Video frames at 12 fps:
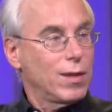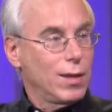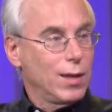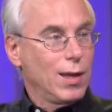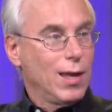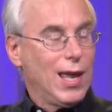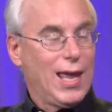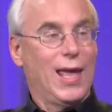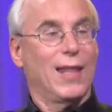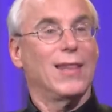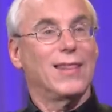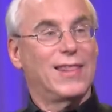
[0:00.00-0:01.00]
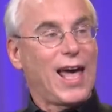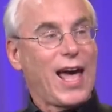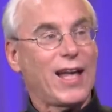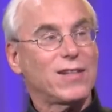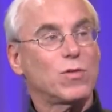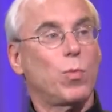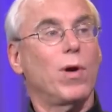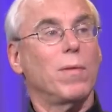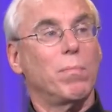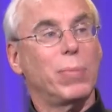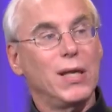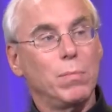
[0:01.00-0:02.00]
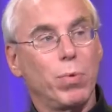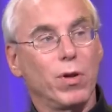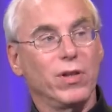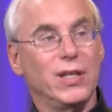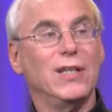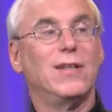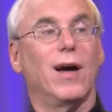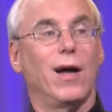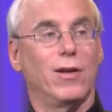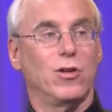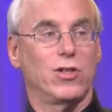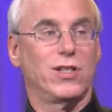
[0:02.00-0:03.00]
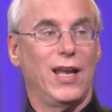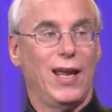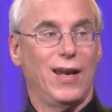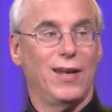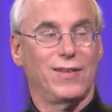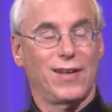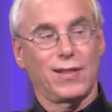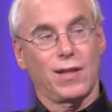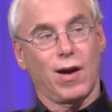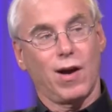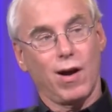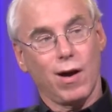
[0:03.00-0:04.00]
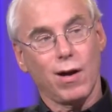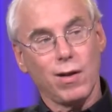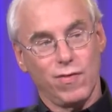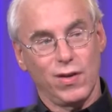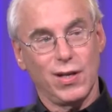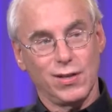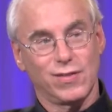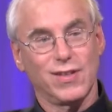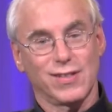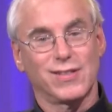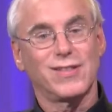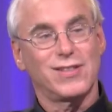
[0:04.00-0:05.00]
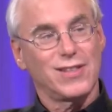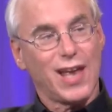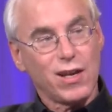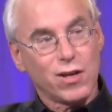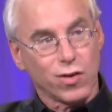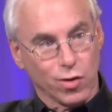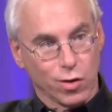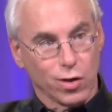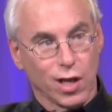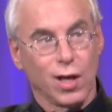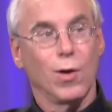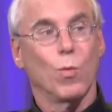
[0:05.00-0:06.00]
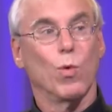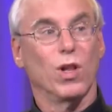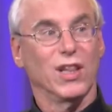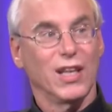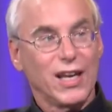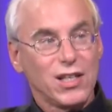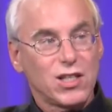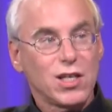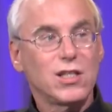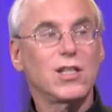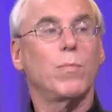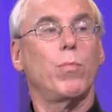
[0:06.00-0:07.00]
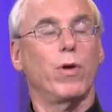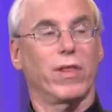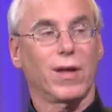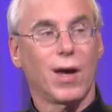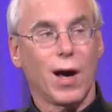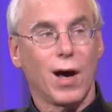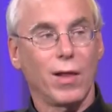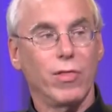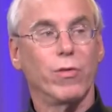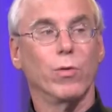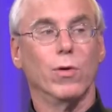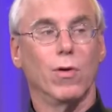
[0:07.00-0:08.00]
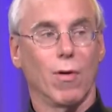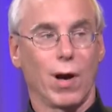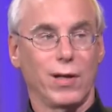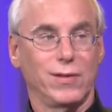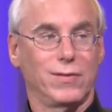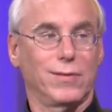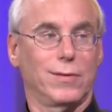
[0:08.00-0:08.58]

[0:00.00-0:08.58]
Yes. And that's what people need to understand is yeah. at the heart of it is this right. centered relationship with mm -hmm. God mm-hmm. through Christ.